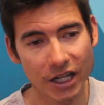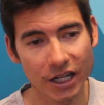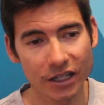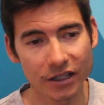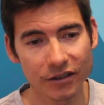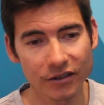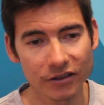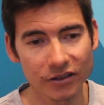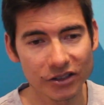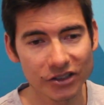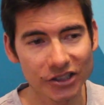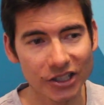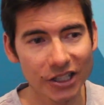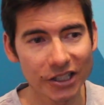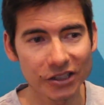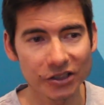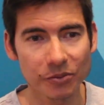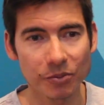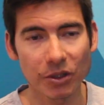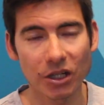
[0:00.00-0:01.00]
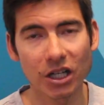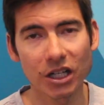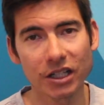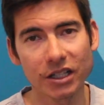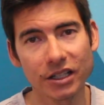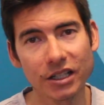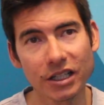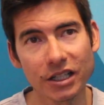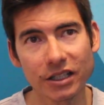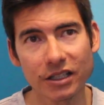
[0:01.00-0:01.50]
and the science
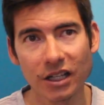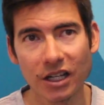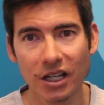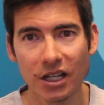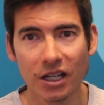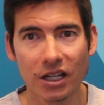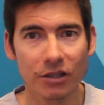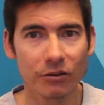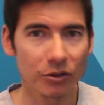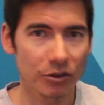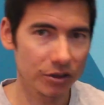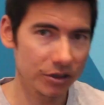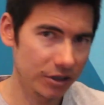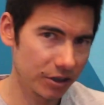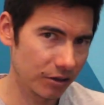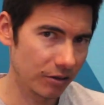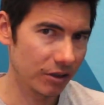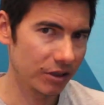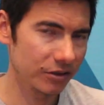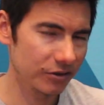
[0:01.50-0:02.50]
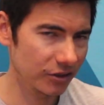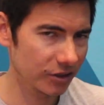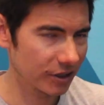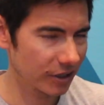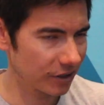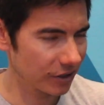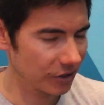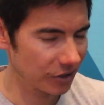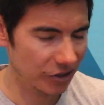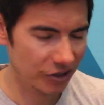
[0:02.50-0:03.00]
behind it. And well, you know, I looked
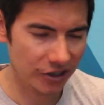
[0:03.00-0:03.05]
at this